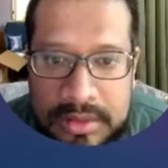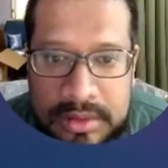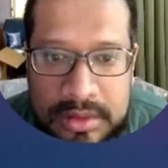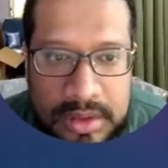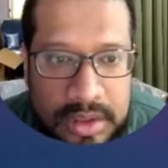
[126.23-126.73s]

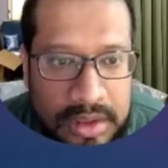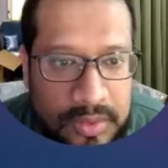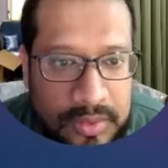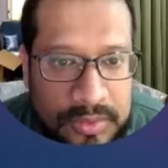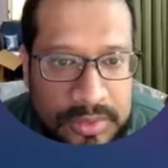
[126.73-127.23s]

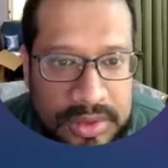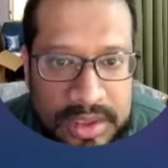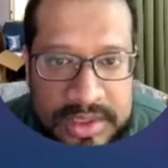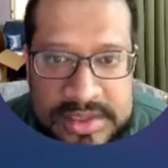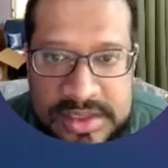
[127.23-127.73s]
Now
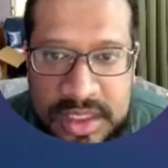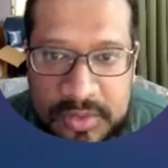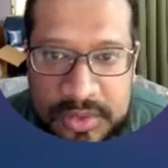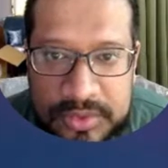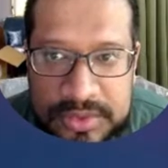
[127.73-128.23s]
let's
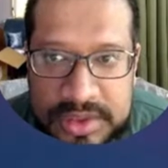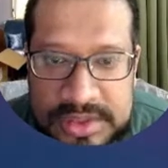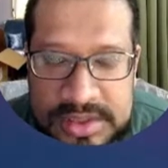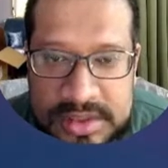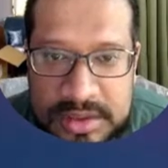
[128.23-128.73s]
download this.